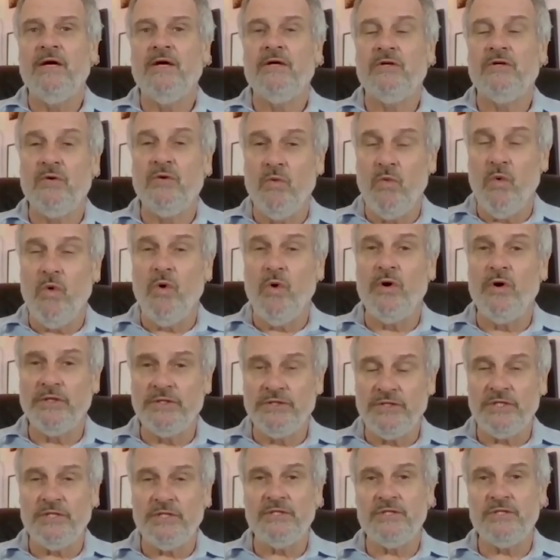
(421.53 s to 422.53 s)

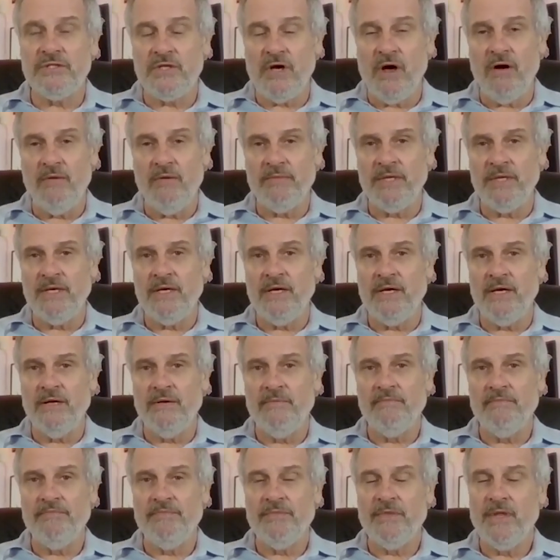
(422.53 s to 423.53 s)
towards insomnia.
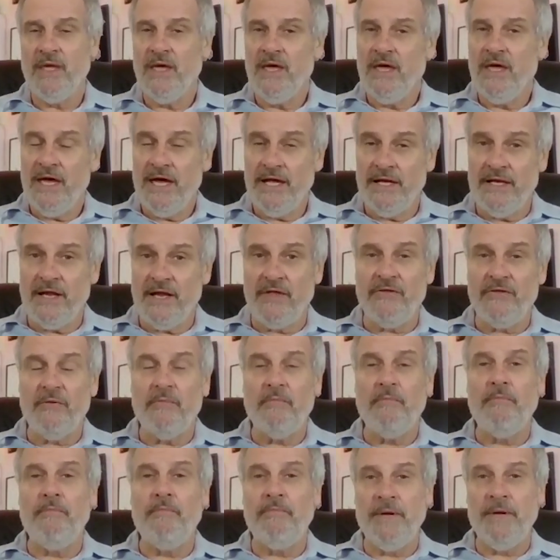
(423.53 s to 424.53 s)
Another
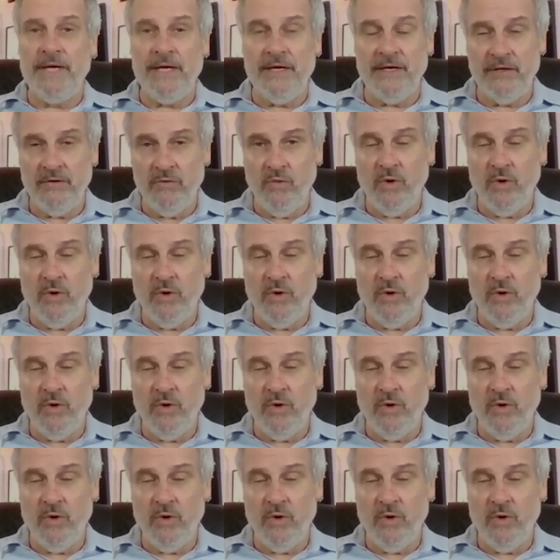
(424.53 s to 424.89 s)
big